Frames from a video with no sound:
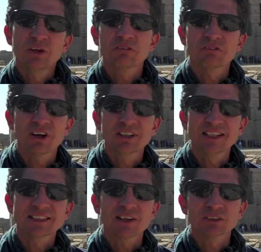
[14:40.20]
You can find
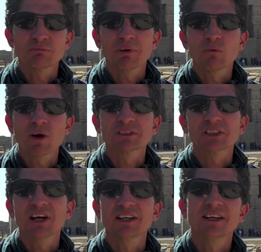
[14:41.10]
details on my
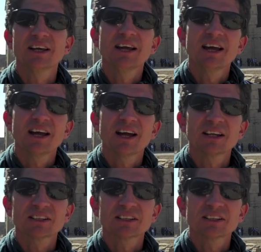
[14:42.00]
website at